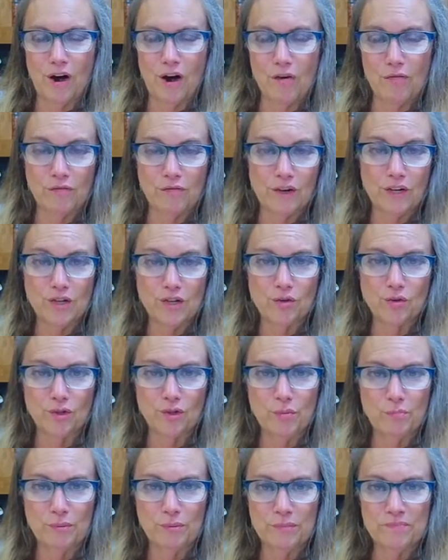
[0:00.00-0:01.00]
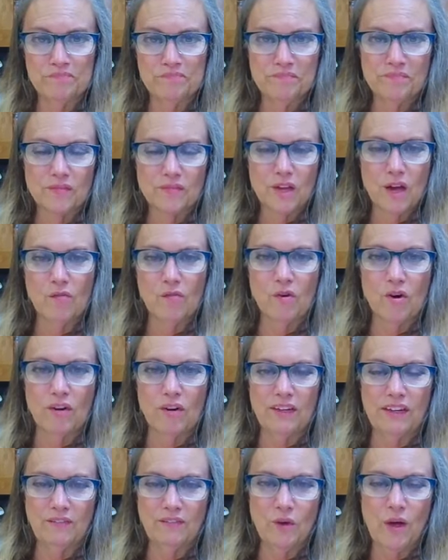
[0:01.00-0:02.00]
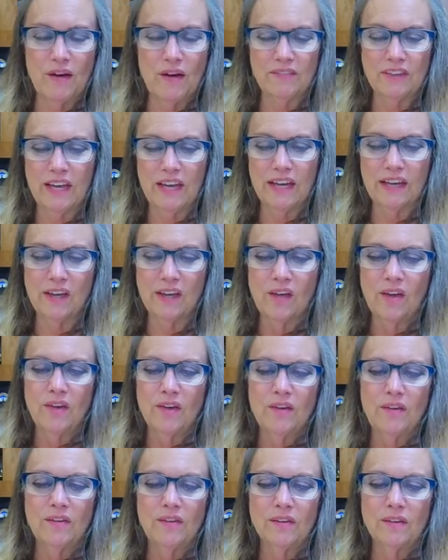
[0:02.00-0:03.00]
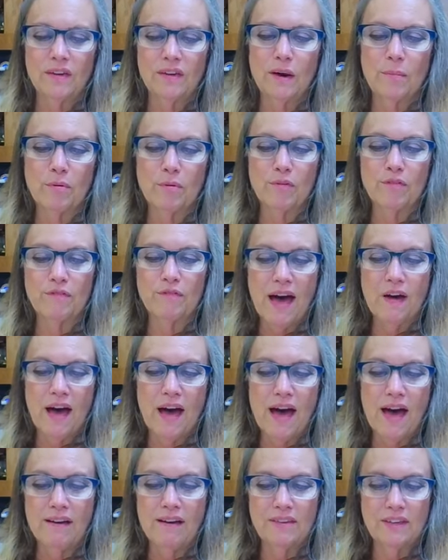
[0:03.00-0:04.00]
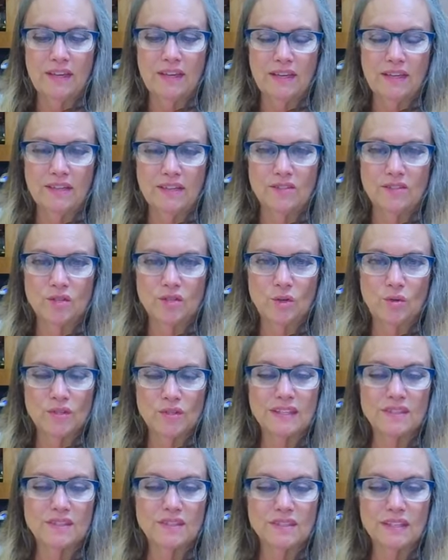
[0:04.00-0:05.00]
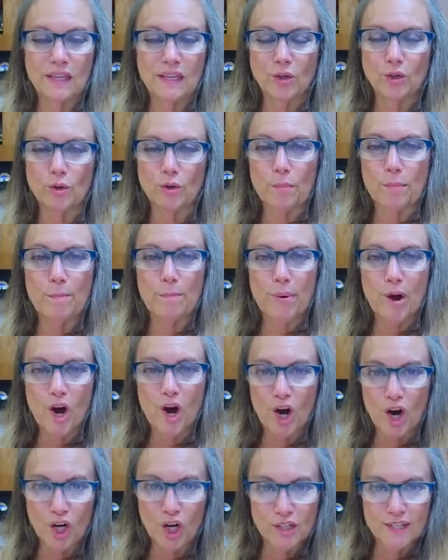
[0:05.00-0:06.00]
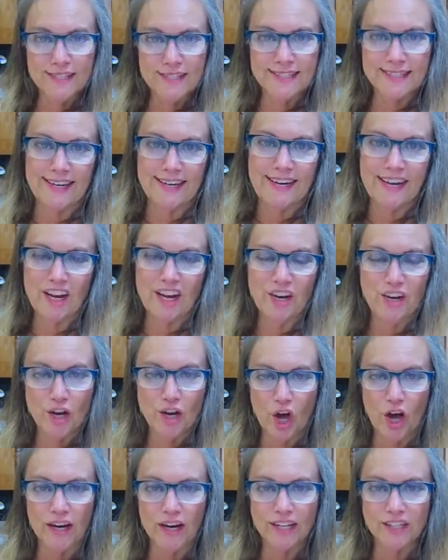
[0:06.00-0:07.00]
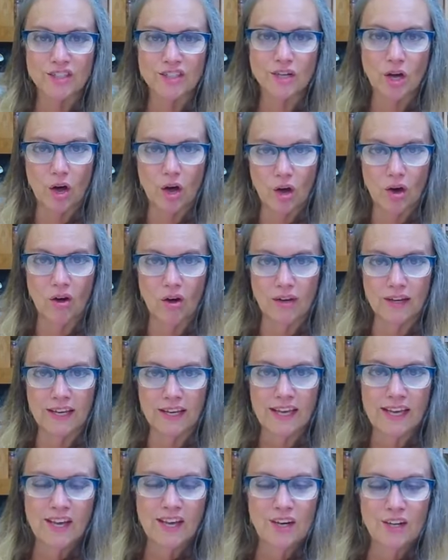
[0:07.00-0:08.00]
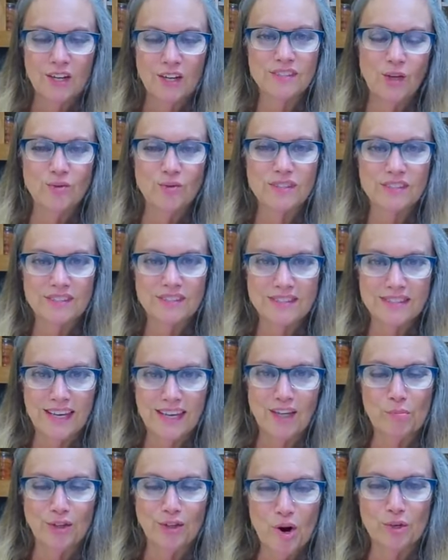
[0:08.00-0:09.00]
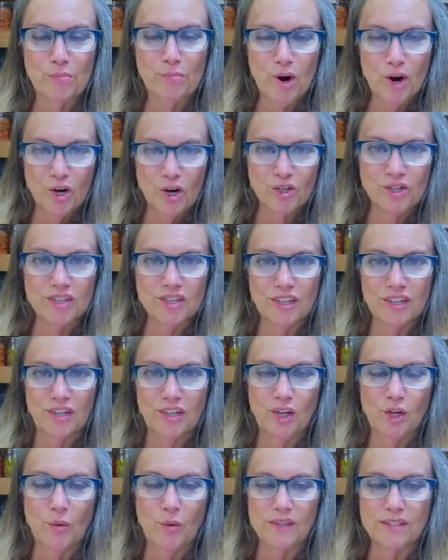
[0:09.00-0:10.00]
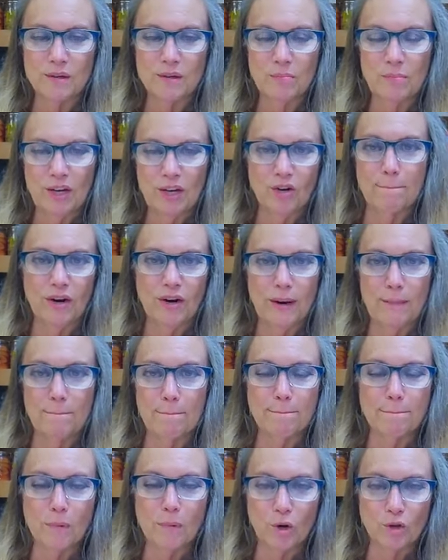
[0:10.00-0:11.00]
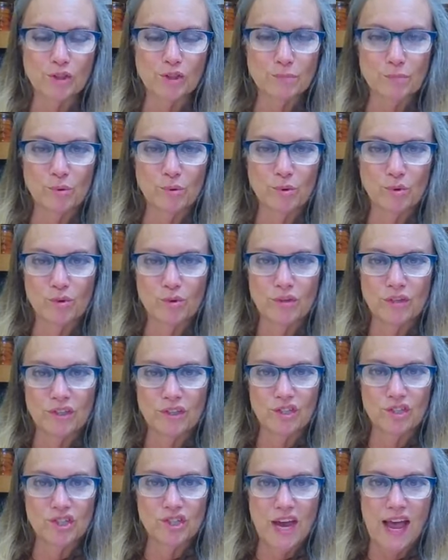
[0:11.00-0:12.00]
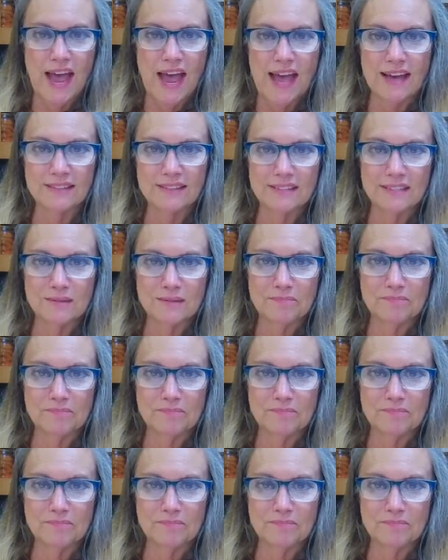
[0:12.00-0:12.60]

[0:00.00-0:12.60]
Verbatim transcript: friend group over on If You Have an Egg. Number five is who's the singular person, not a dog, who's the singular person who has appeared in multiple chats.